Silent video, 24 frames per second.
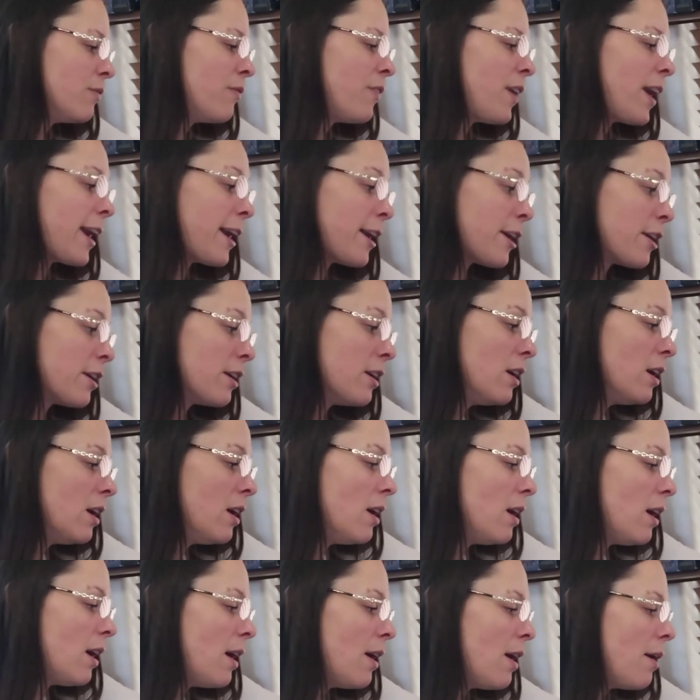fair.
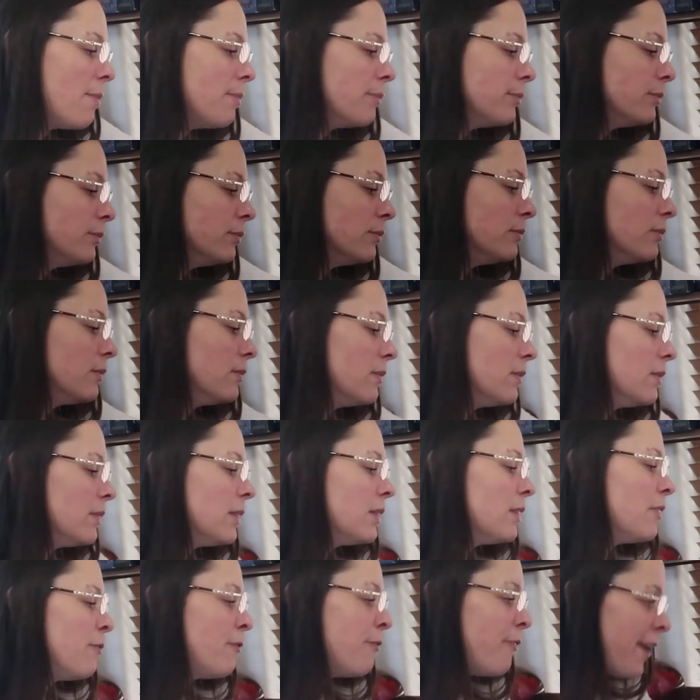
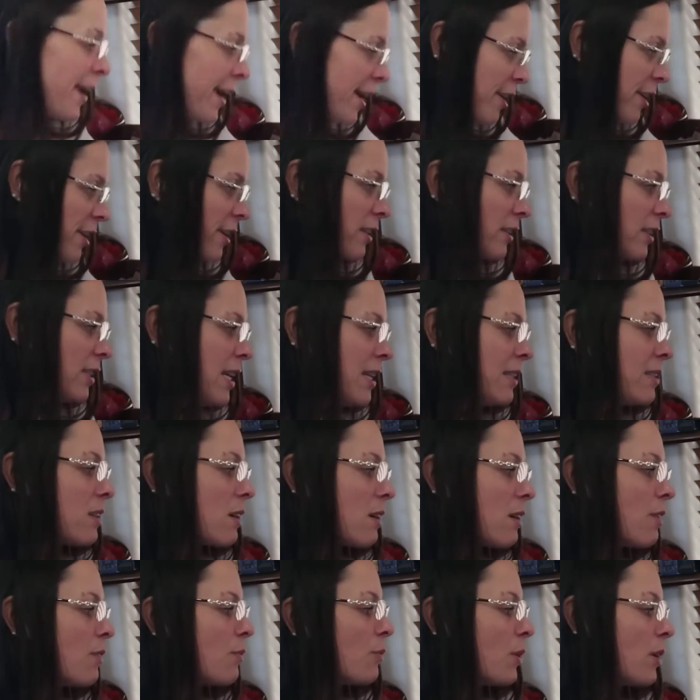Fair is a
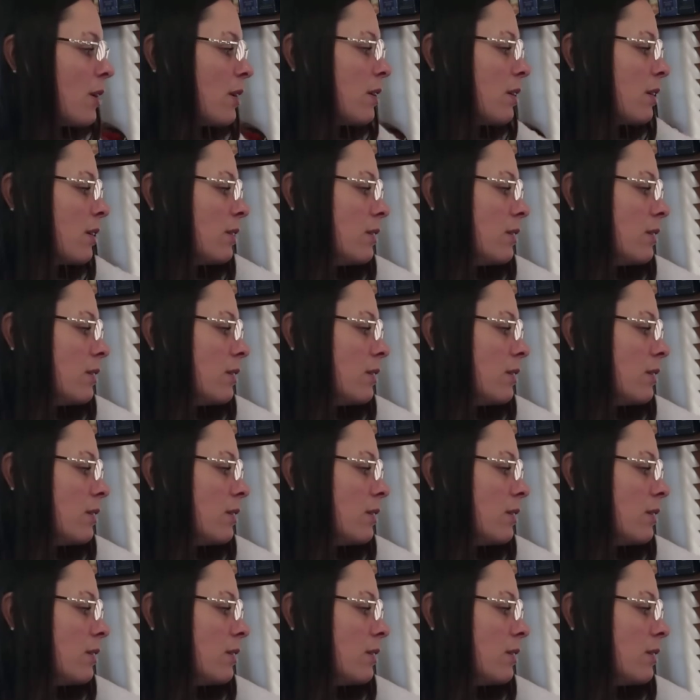good word.